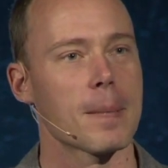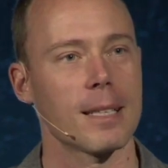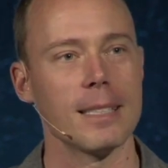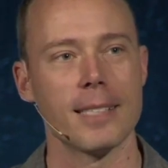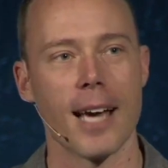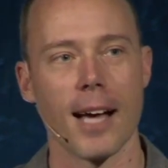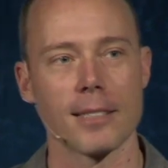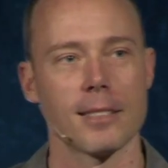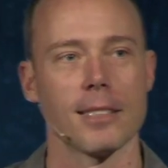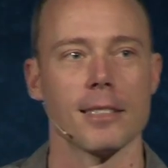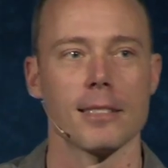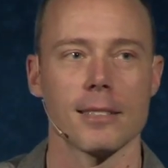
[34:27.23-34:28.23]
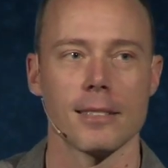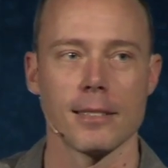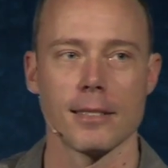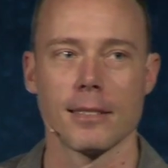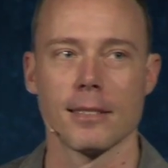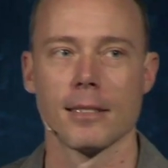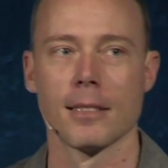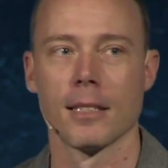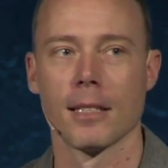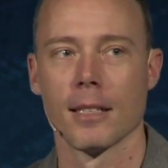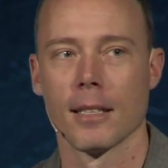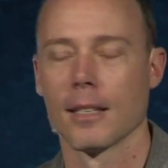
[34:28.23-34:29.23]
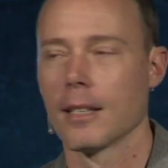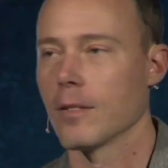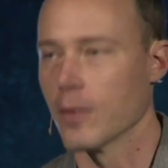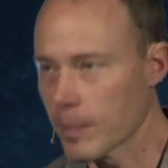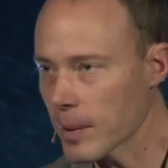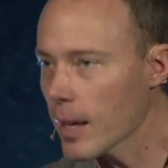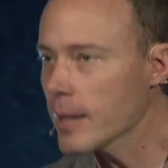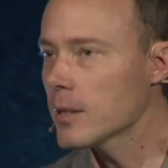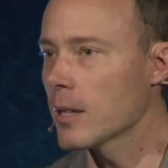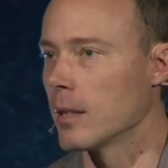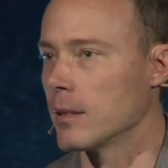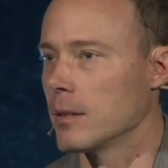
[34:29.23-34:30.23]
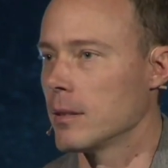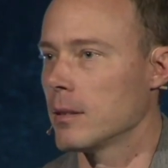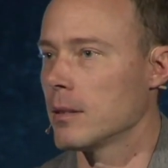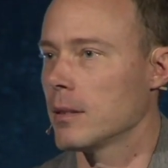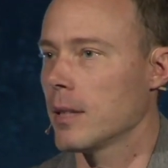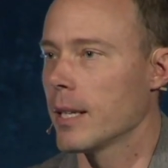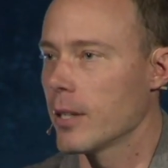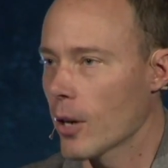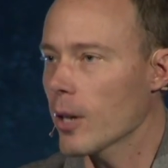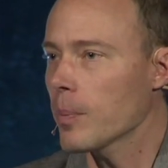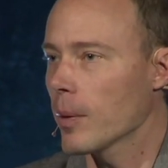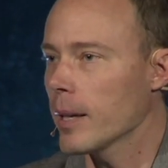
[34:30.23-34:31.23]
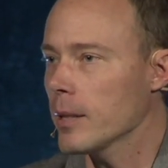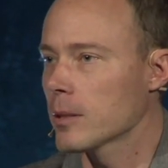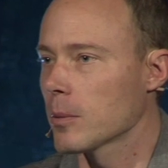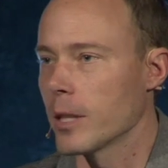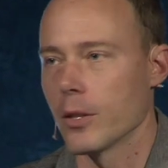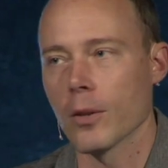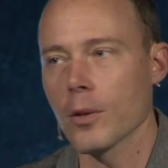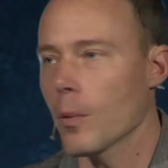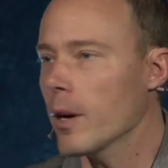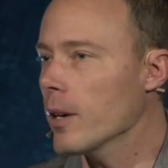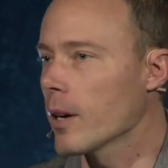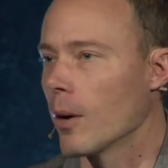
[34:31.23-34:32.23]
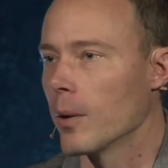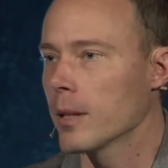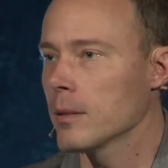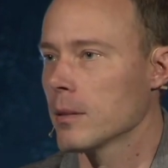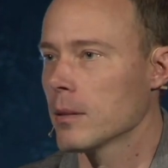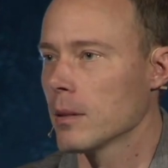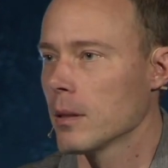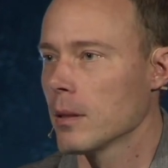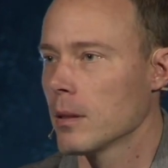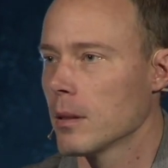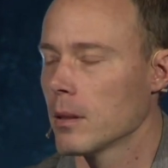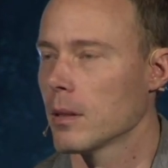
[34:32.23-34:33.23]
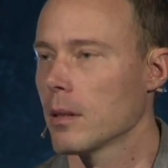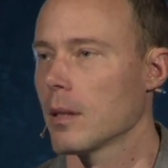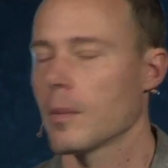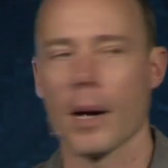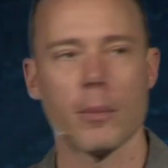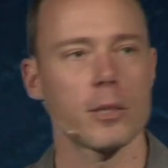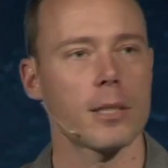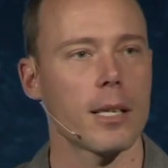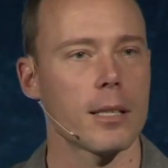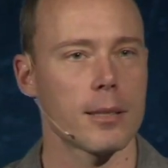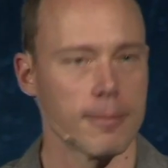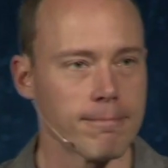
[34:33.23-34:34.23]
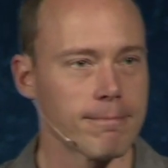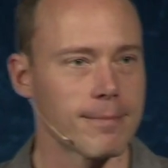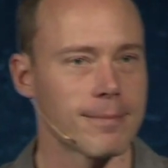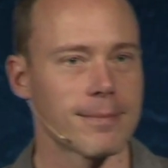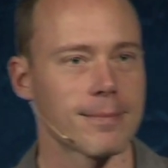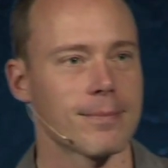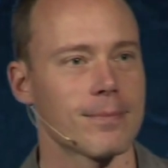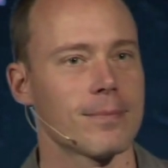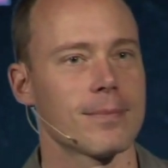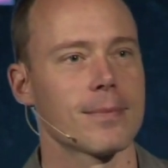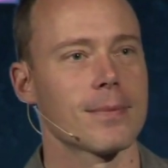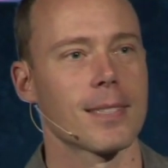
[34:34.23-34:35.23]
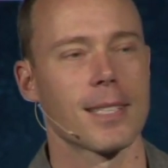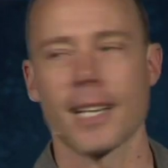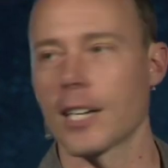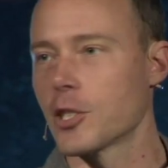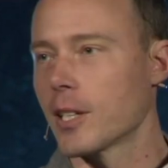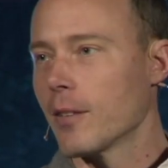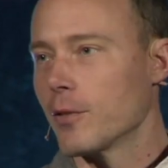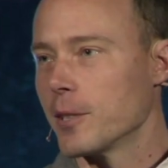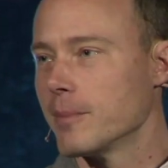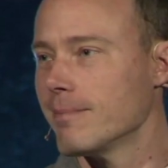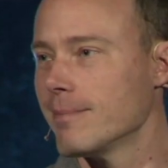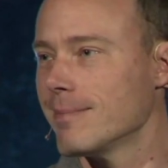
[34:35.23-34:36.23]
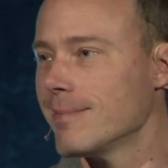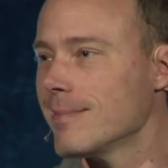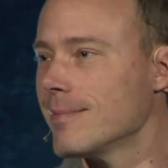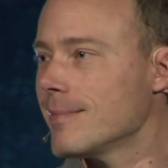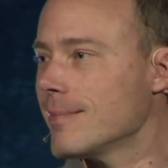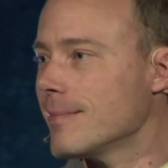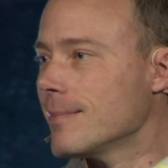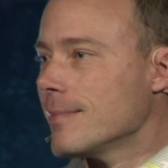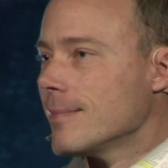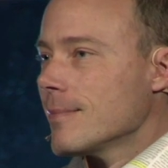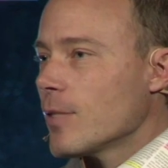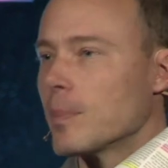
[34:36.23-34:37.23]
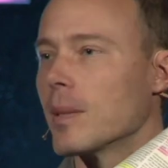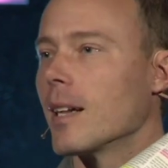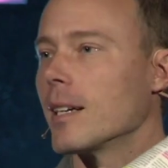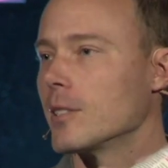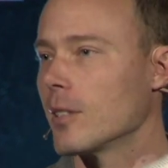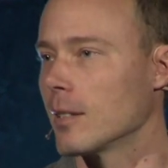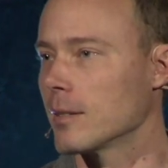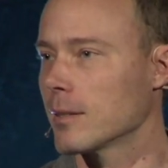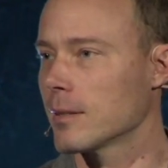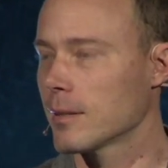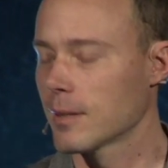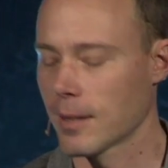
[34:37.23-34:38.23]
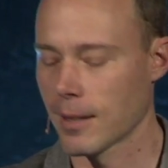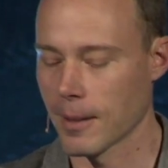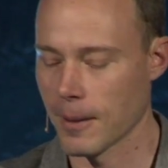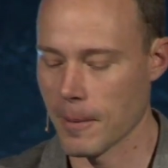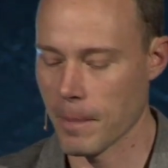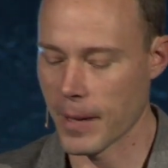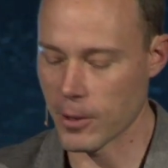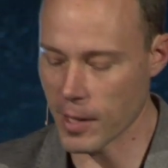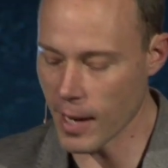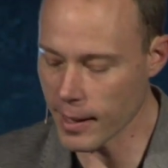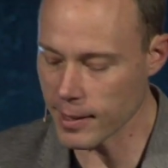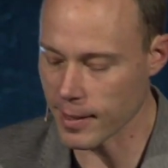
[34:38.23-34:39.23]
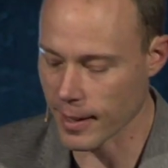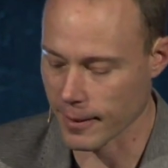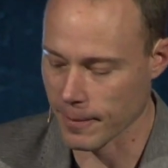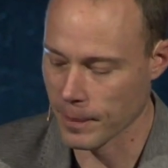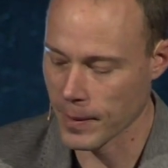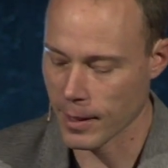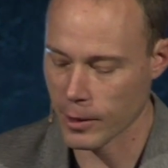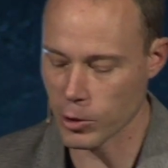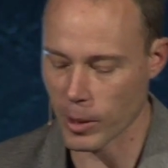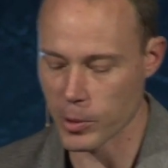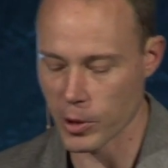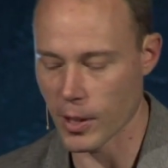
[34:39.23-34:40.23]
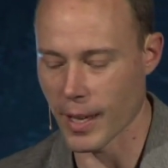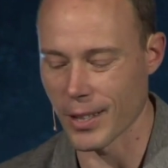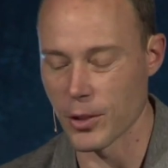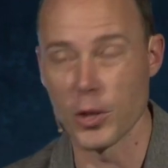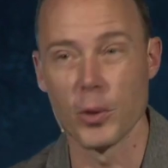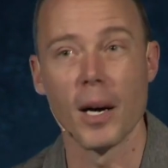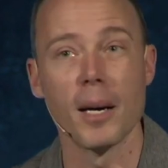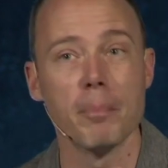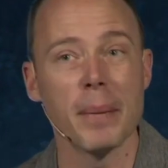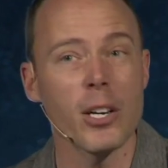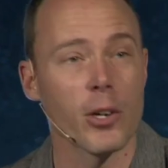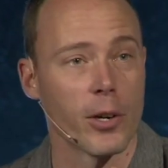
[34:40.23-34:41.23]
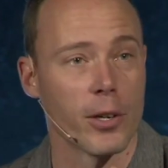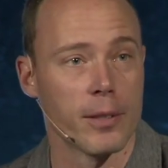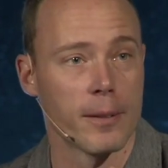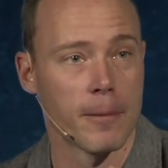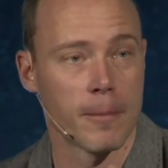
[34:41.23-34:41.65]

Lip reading: Ecclesiastes. Flip the lights on. In a dark place, when you don't know where you're going, the Bible says, got you covered. Flip the lights on. Here's the next thing Scripture's likened to, a mirror.